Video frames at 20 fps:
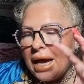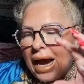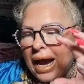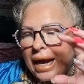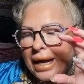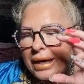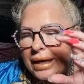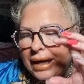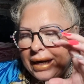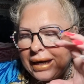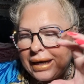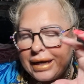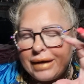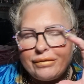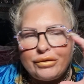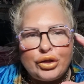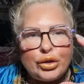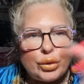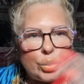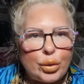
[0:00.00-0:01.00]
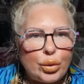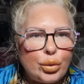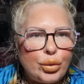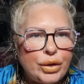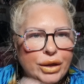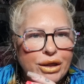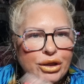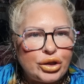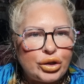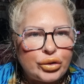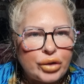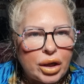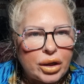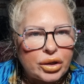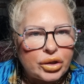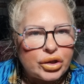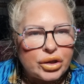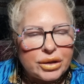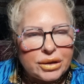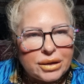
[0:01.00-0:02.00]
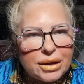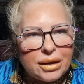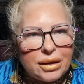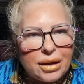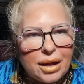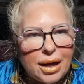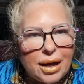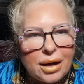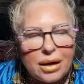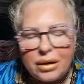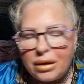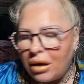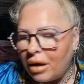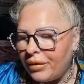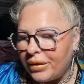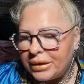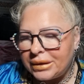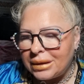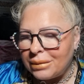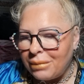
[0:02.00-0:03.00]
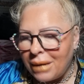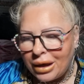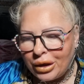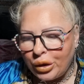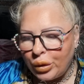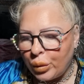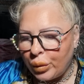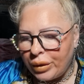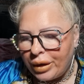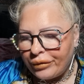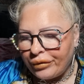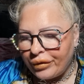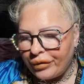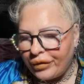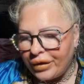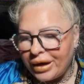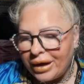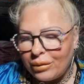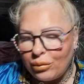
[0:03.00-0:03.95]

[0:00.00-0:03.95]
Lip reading: And it gives you all the instructions in there. Like there's the manual and everything.